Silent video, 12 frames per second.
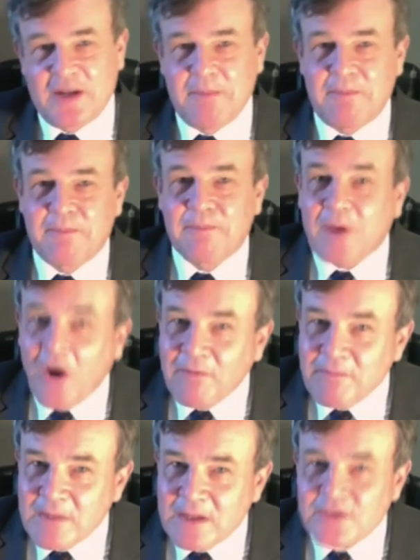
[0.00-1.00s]
In
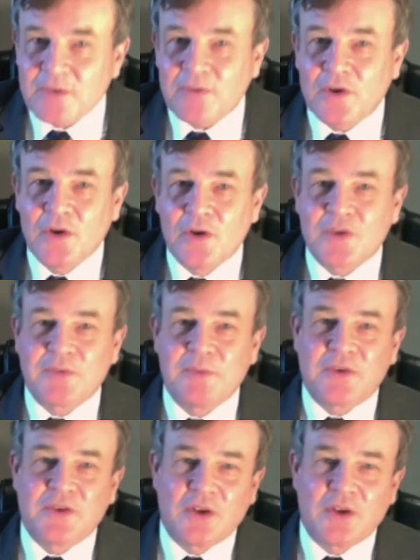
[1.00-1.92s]
government, of course, Mr.